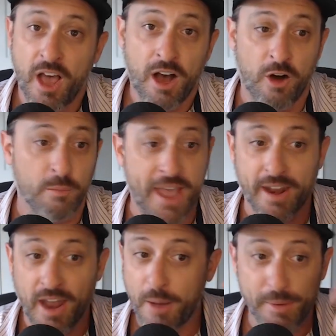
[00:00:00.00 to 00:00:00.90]
oh
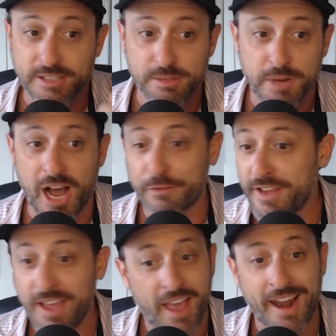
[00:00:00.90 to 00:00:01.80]
man, I'm gonna get some
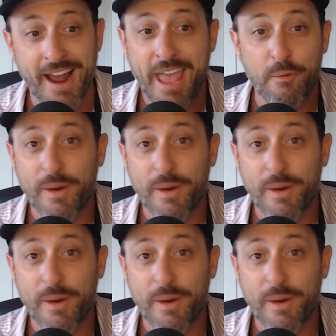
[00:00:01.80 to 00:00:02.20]
coffee and I can't